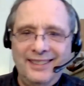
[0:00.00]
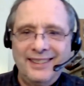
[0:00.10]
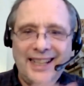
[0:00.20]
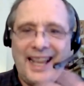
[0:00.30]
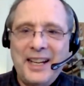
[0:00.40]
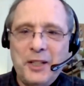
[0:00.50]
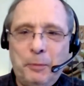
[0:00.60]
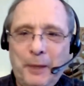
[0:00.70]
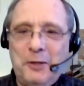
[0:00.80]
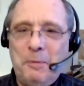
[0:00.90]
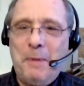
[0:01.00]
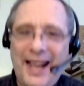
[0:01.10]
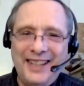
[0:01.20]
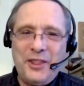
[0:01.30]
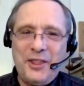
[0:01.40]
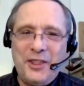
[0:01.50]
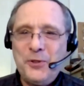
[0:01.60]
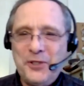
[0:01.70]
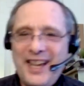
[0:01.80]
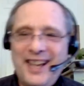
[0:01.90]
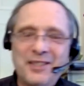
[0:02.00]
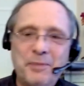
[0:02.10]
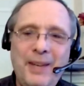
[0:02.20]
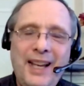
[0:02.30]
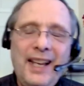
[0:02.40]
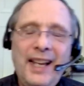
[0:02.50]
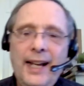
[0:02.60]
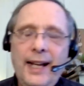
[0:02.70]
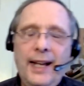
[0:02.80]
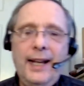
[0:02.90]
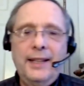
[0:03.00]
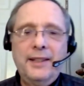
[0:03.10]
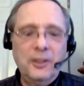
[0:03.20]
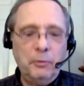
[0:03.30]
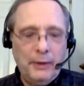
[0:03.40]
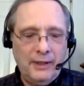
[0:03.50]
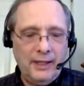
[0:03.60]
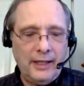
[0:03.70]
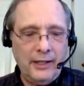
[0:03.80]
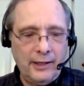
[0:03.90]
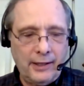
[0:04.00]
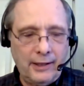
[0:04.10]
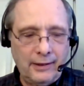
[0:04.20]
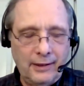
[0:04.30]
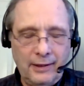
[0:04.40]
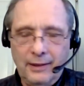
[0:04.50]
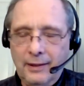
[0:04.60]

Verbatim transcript: can't express my enthusiasm at, at this particular